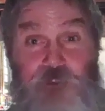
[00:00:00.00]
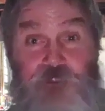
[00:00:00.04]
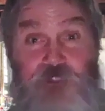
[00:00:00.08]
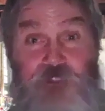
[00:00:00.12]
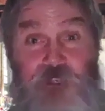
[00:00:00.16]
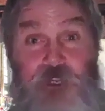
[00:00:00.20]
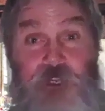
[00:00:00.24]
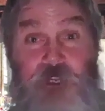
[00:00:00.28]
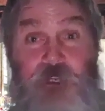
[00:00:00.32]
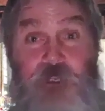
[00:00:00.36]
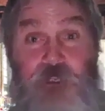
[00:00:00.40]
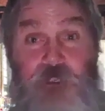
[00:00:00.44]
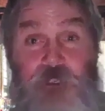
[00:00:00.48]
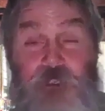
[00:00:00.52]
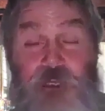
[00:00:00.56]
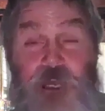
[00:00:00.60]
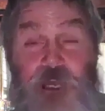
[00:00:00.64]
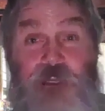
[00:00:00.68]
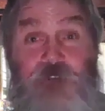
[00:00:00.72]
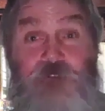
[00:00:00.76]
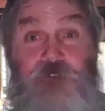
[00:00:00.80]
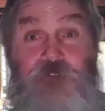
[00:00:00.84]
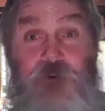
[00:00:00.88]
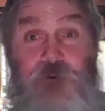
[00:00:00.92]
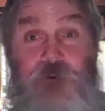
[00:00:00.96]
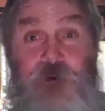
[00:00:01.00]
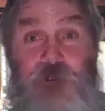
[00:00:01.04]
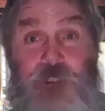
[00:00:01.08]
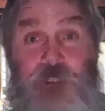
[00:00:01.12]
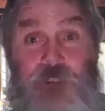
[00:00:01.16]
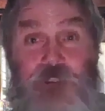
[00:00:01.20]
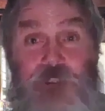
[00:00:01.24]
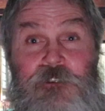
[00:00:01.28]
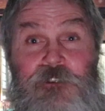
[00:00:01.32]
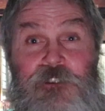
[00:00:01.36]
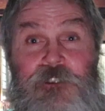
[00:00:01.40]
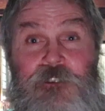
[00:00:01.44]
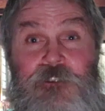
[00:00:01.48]
for what they want to
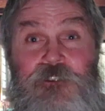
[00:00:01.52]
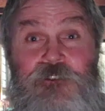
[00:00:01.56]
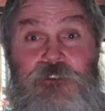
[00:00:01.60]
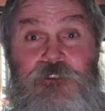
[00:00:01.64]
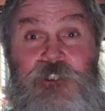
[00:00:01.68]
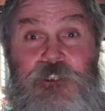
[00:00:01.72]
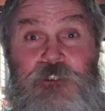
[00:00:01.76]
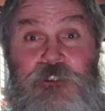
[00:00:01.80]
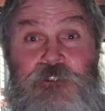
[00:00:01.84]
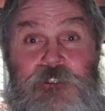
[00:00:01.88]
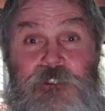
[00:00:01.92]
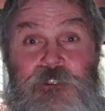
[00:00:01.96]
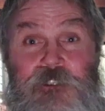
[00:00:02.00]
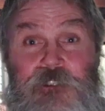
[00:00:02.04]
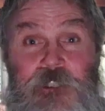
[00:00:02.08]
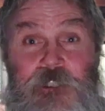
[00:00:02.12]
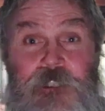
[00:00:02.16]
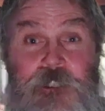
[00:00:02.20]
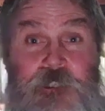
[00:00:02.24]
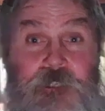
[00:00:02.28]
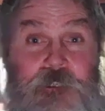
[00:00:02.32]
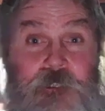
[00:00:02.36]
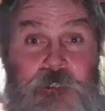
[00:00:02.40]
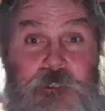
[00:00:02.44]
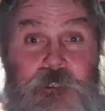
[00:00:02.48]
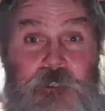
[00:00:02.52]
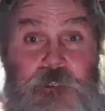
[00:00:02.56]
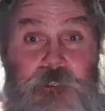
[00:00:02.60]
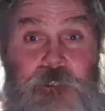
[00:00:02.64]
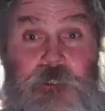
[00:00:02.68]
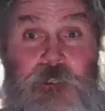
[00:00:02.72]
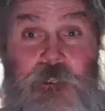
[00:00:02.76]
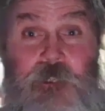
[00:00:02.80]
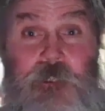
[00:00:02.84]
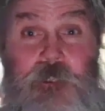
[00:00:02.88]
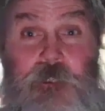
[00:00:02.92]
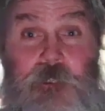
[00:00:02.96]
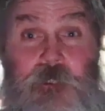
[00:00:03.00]
say, contrary to this
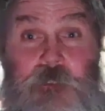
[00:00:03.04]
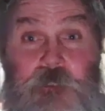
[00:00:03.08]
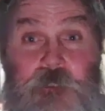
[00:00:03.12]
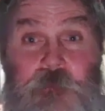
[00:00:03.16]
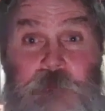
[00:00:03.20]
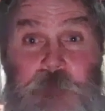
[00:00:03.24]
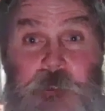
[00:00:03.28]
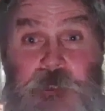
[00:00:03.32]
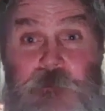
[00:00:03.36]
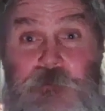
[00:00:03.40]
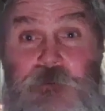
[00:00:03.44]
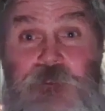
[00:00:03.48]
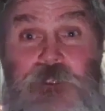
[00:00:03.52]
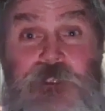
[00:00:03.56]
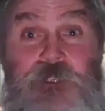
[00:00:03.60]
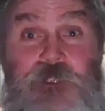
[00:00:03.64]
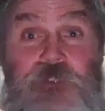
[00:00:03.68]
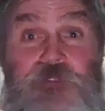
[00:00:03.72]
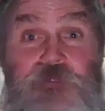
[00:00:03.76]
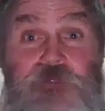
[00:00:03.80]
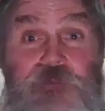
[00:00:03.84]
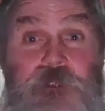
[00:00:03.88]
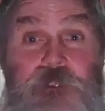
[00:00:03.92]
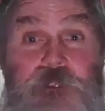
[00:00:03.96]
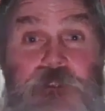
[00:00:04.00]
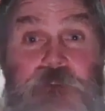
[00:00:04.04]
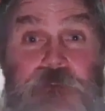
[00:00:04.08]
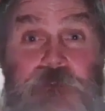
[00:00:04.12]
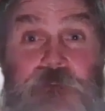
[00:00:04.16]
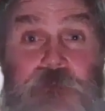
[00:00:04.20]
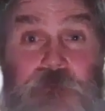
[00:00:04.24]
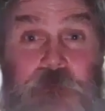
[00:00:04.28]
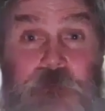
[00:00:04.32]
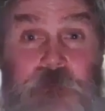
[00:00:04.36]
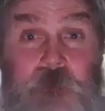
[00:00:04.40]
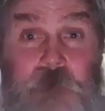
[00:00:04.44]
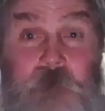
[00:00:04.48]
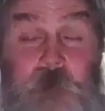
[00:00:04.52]
teaching that uh, the
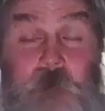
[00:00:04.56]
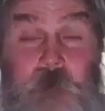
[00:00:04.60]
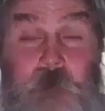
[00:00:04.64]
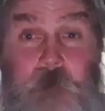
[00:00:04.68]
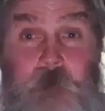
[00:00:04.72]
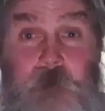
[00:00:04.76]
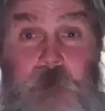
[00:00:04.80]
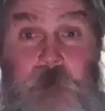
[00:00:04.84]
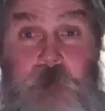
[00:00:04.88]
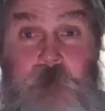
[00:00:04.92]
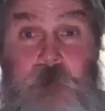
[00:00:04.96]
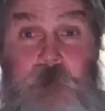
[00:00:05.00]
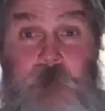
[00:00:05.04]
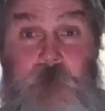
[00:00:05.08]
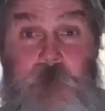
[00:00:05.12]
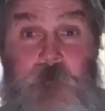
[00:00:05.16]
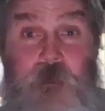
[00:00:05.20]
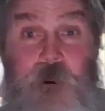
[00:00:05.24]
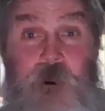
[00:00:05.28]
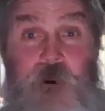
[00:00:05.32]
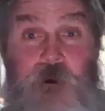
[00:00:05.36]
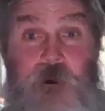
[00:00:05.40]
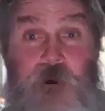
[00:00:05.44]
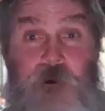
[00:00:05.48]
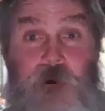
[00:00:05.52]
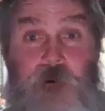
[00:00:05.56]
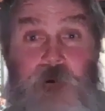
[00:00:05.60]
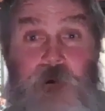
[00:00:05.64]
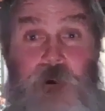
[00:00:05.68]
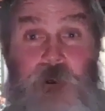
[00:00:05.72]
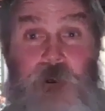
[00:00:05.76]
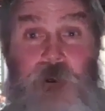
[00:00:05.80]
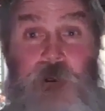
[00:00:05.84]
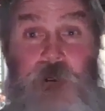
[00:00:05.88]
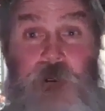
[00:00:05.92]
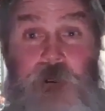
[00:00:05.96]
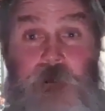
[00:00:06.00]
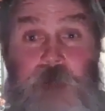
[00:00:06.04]
people of Israel
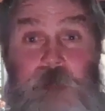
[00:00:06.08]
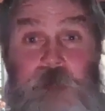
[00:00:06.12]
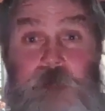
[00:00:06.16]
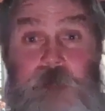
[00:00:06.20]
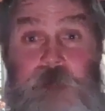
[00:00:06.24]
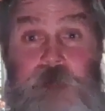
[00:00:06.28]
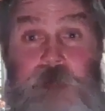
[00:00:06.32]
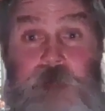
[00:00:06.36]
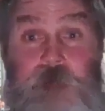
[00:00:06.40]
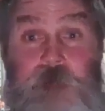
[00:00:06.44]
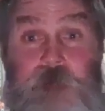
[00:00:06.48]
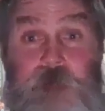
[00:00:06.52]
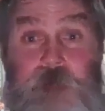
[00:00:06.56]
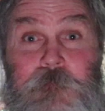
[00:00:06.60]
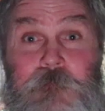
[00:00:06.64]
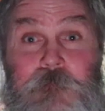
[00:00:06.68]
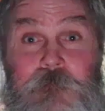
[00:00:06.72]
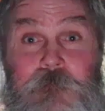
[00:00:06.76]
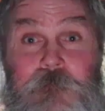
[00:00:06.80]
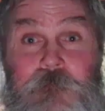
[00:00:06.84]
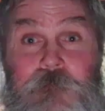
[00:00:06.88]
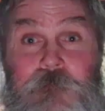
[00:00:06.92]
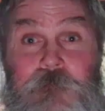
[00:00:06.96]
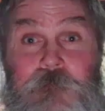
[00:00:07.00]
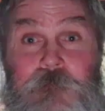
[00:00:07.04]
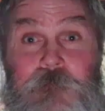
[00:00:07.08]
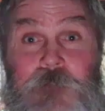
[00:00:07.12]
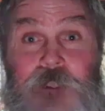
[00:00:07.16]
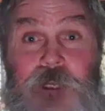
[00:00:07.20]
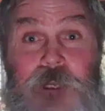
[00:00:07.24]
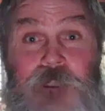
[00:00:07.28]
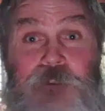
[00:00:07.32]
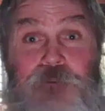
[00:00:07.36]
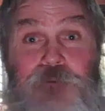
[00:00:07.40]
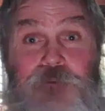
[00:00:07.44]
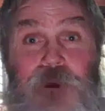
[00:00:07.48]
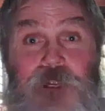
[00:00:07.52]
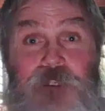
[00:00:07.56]
are uh,
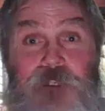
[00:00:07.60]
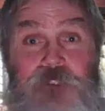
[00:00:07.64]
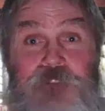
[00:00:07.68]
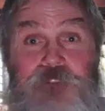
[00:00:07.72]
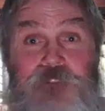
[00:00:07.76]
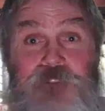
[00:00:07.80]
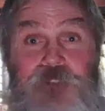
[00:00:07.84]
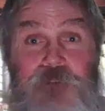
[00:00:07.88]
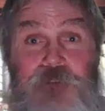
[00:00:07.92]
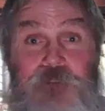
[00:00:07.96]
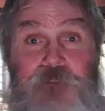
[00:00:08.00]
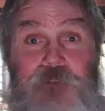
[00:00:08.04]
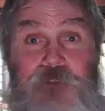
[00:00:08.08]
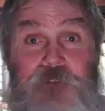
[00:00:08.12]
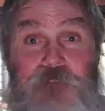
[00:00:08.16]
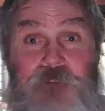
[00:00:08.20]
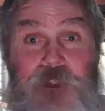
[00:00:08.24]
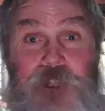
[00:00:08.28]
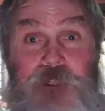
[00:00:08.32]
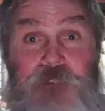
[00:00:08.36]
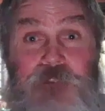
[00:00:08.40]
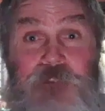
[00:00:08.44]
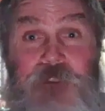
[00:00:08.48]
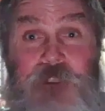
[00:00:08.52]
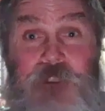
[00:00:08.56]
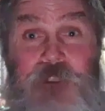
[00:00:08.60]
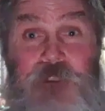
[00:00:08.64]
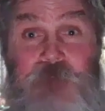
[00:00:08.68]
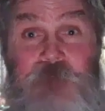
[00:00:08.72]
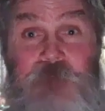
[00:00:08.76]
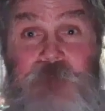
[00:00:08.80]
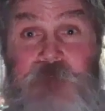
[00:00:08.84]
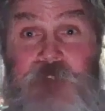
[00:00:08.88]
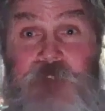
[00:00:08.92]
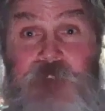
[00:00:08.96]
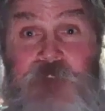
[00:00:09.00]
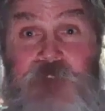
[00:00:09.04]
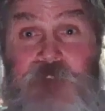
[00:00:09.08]
God's righteous
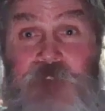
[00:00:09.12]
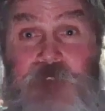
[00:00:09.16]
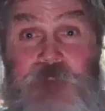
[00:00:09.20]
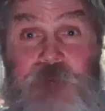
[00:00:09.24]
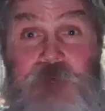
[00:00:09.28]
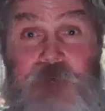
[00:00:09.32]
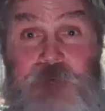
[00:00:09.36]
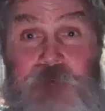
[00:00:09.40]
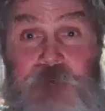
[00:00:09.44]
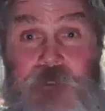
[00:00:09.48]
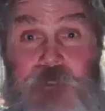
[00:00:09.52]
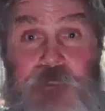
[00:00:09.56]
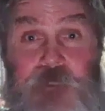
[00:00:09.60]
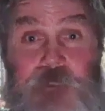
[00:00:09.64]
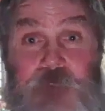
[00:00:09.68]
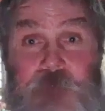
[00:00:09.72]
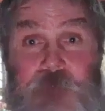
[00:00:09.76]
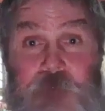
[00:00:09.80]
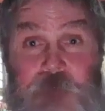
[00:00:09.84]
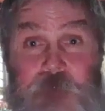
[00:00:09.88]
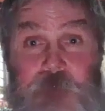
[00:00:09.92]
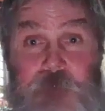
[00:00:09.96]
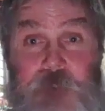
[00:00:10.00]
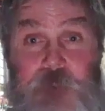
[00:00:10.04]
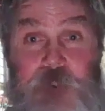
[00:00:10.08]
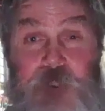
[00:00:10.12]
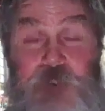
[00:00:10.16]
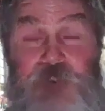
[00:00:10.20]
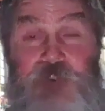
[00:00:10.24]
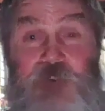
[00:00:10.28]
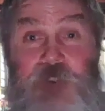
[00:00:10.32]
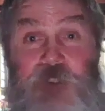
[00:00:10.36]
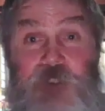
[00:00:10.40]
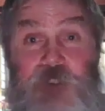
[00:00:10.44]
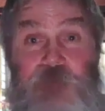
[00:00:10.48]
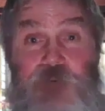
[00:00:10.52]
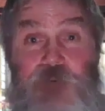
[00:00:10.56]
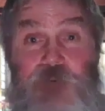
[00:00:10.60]
servant of Isaiah
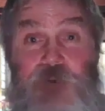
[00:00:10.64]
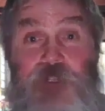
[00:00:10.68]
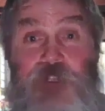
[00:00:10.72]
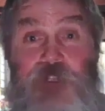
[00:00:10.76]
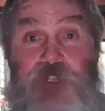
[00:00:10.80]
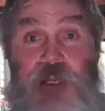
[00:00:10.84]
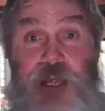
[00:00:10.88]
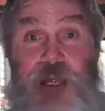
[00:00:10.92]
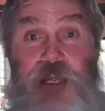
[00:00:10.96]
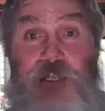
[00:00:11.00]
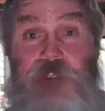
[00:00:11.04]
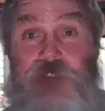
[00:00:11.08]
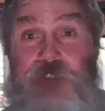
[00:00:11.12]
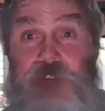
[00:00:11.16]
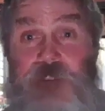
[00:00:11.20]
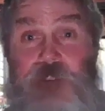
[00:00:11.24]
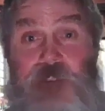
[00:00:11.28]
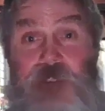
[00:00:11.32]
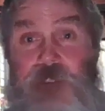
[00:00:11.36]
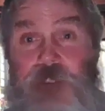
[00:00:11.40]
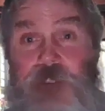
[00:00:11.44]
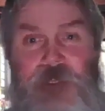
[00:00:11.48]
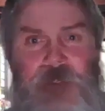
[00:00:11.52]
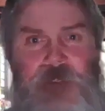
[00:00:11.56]
53, instead of